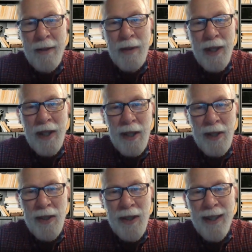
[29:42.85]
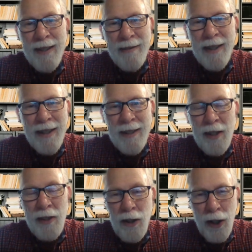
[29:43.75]
Because it
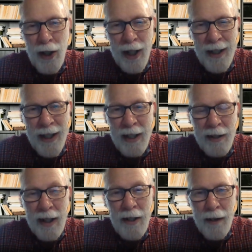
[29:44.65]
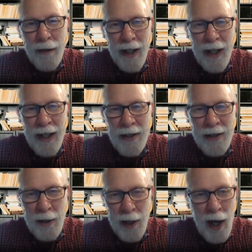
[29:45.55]
doesn't look like anything different, and
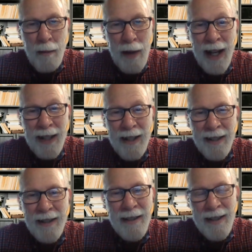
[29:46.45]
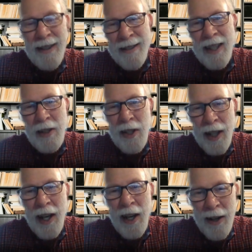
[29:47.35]
it's compact and easy to
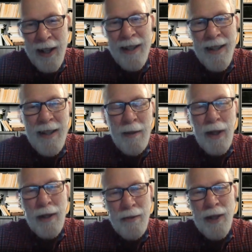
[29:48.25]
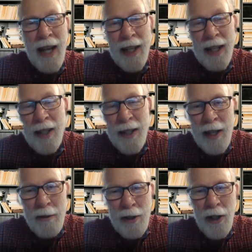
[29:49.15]
carry, but we can't get the
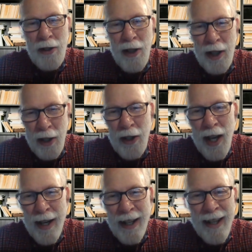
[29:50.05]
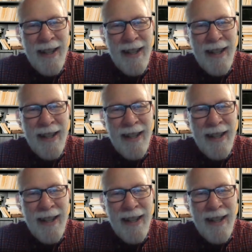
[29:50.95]
kind of results that you're getting.